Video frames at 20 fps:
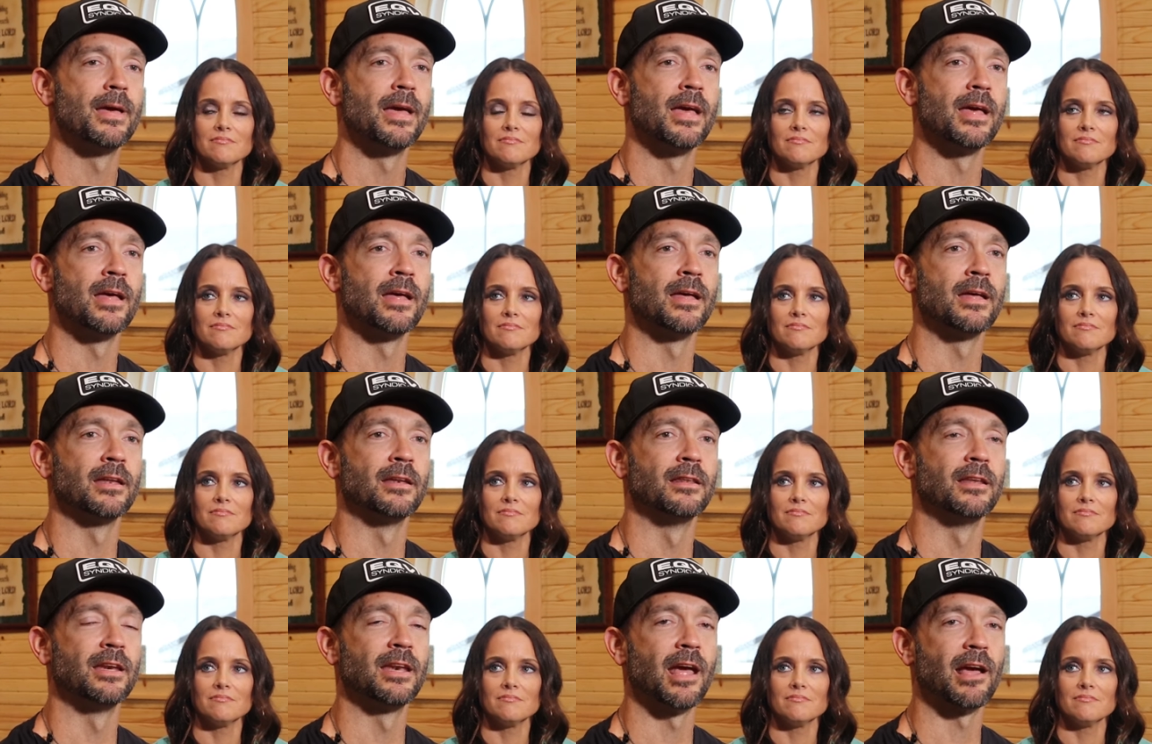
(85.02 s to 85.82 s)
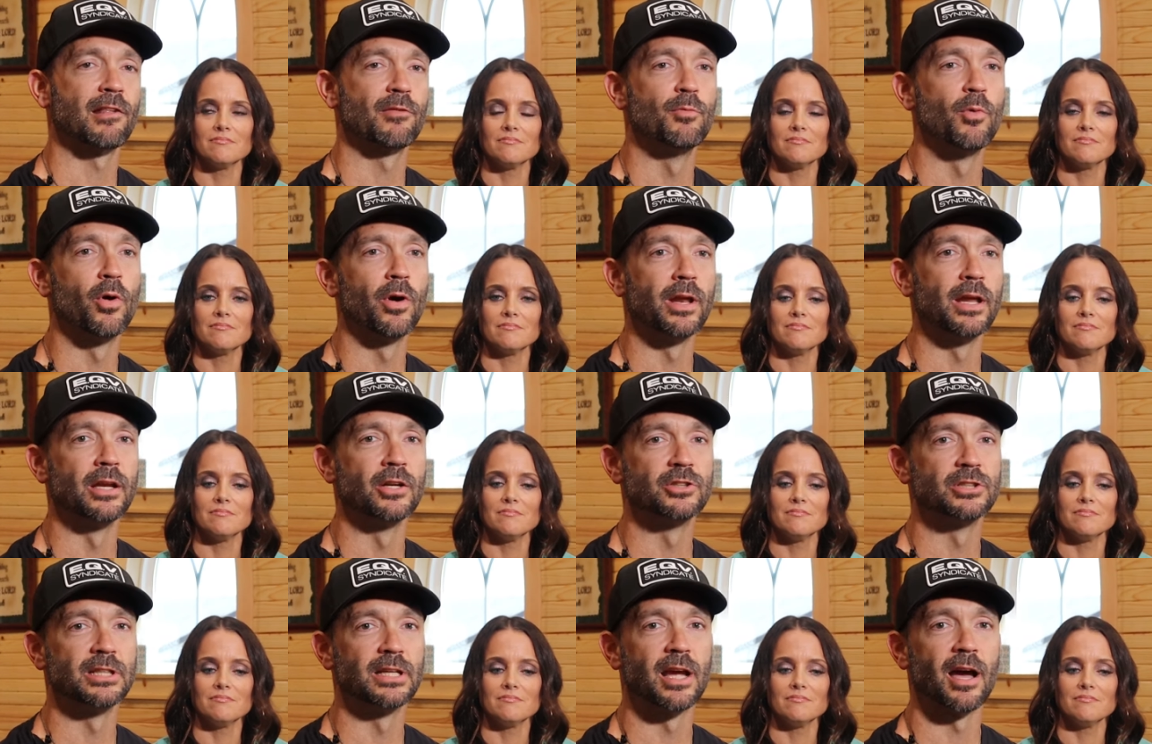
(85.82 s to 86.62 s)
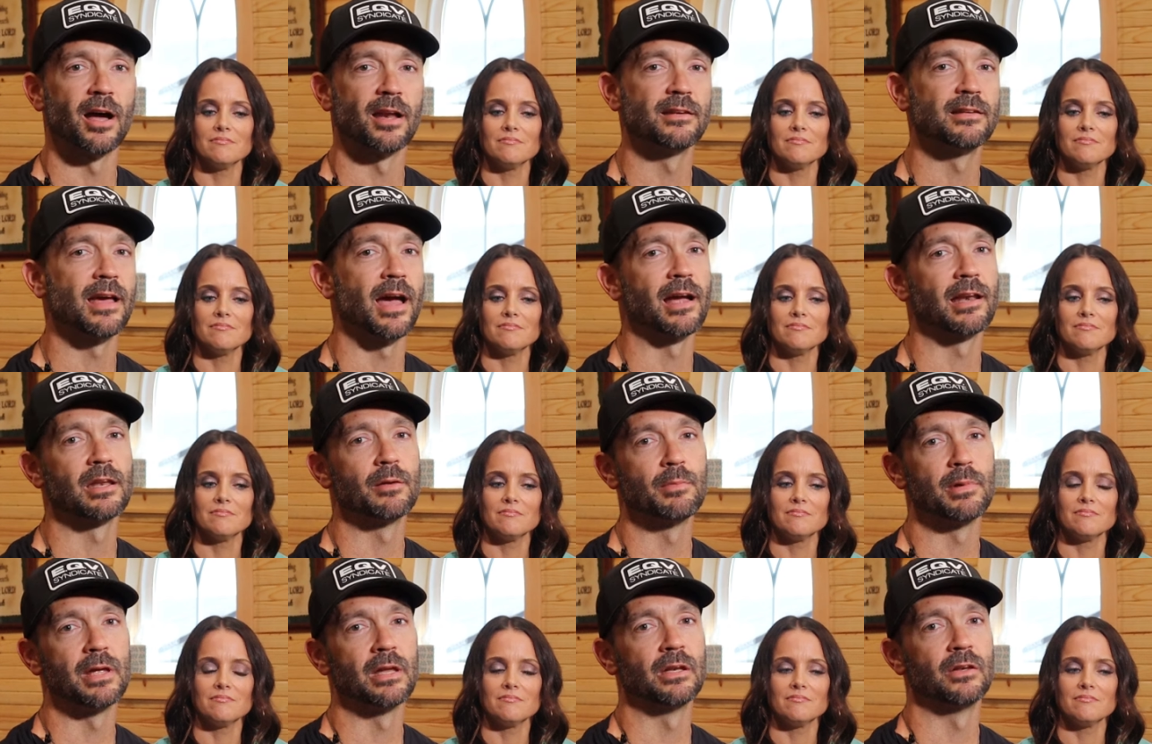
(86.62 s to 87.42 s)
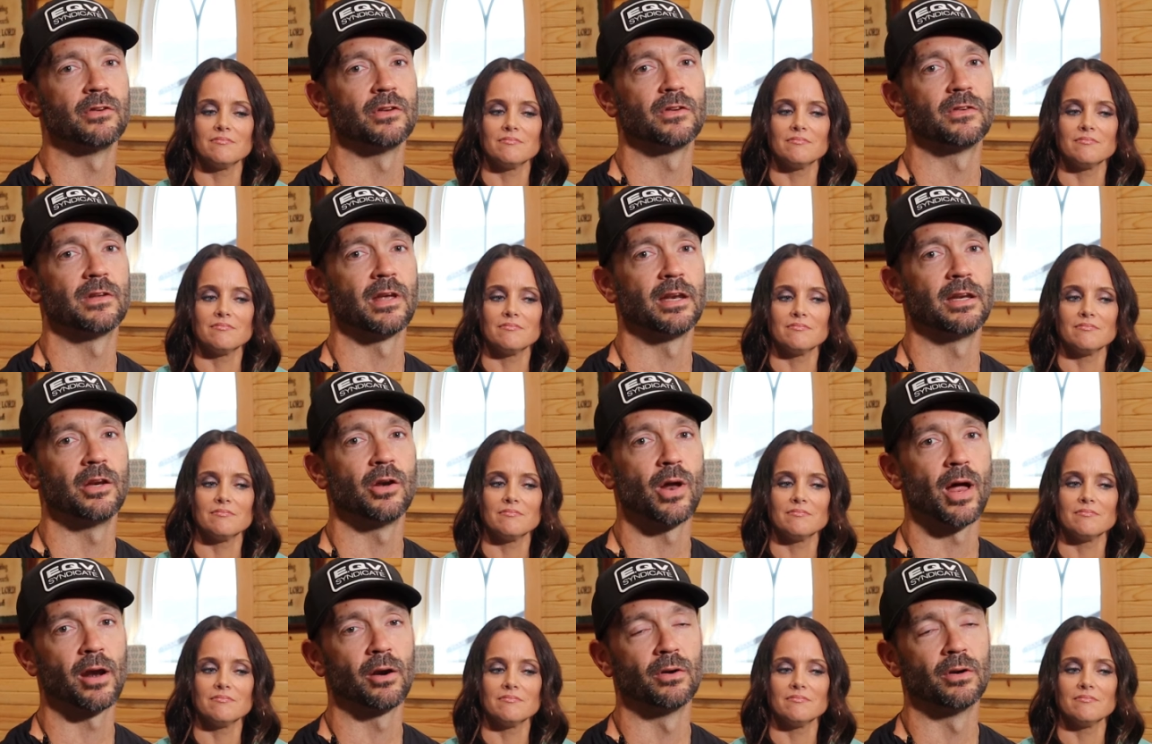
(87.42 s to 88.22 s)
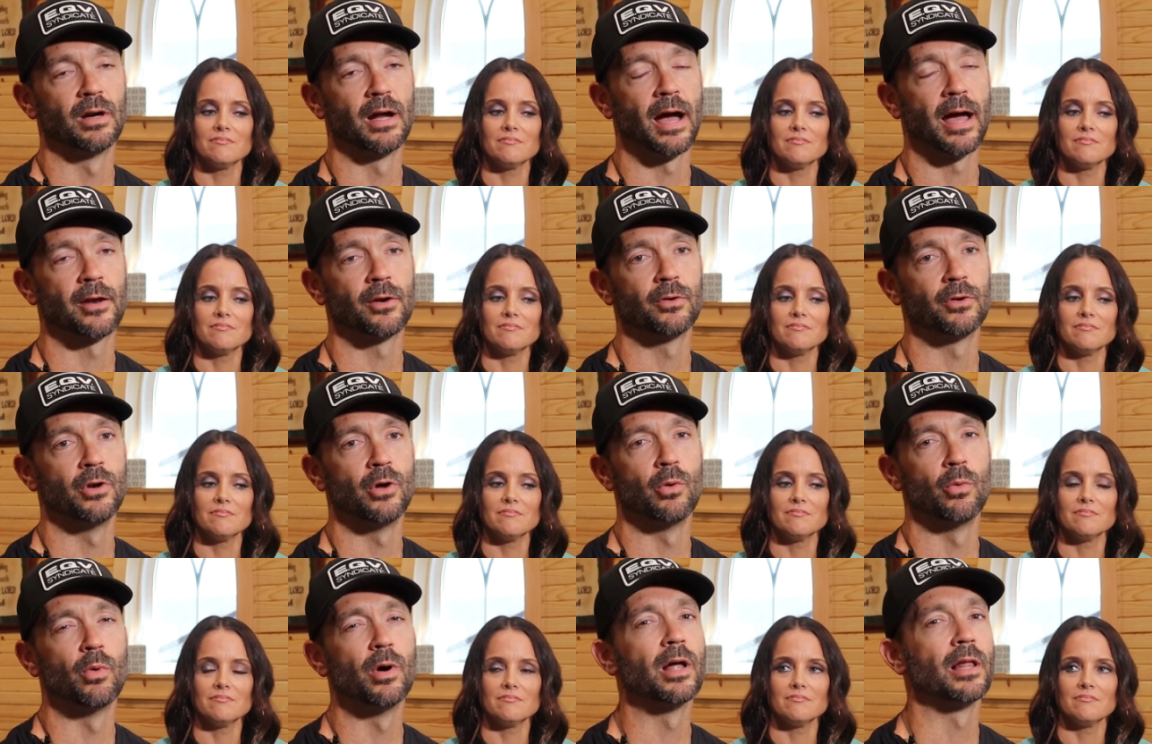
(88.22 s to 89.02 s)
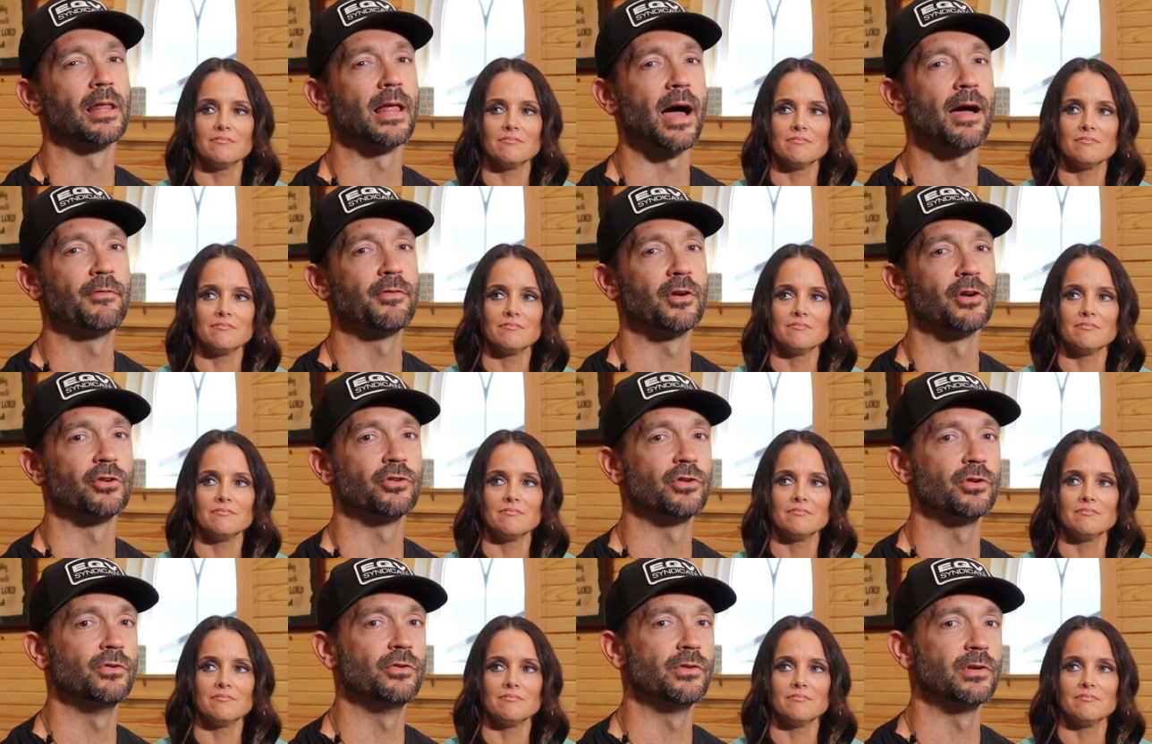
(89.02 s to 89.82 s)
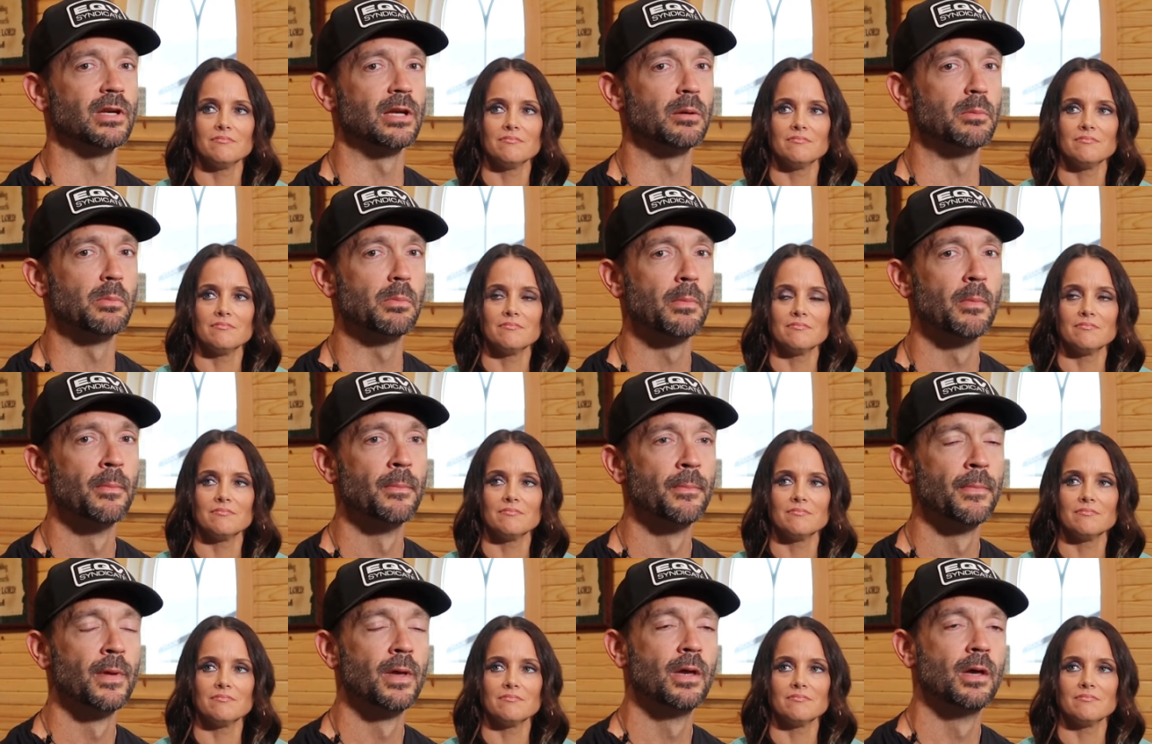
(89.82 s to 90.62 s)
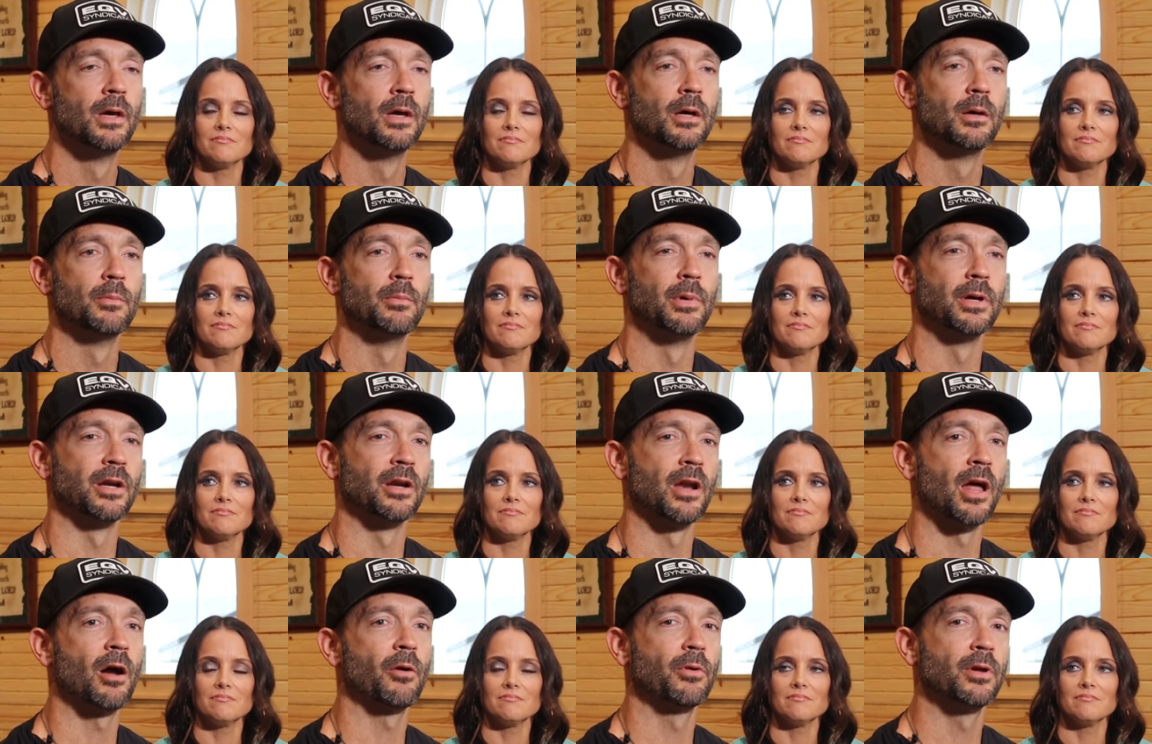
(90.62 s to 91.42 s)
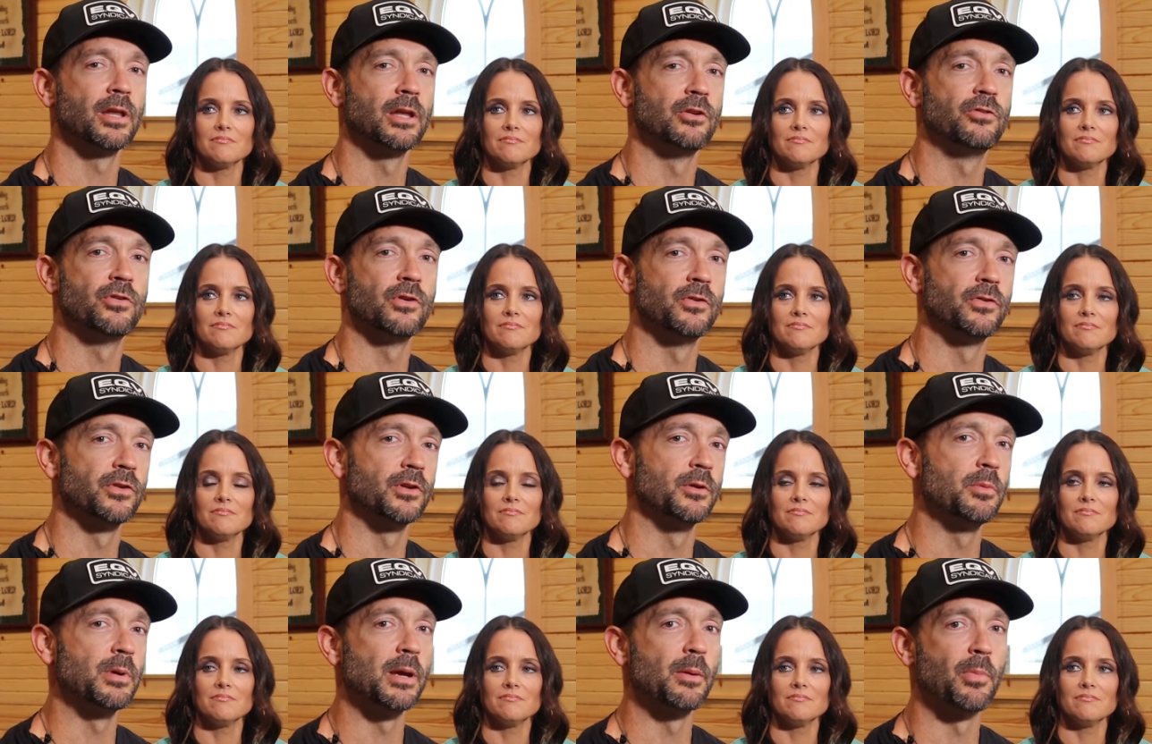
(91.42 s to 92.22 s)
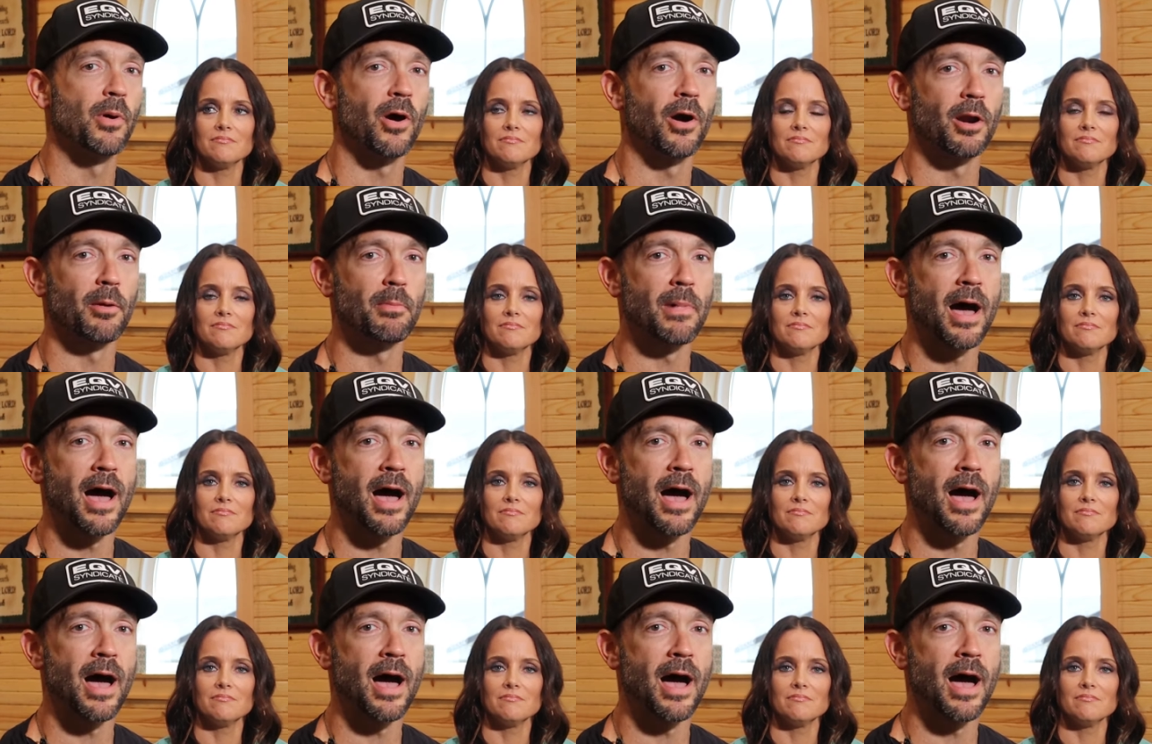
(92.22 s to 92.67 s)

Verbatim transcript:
Speaker 1: and the next morning, she contacted me and just said, you know, I don't, I don't know what life you're choosing, but you're not really choosing to be a part of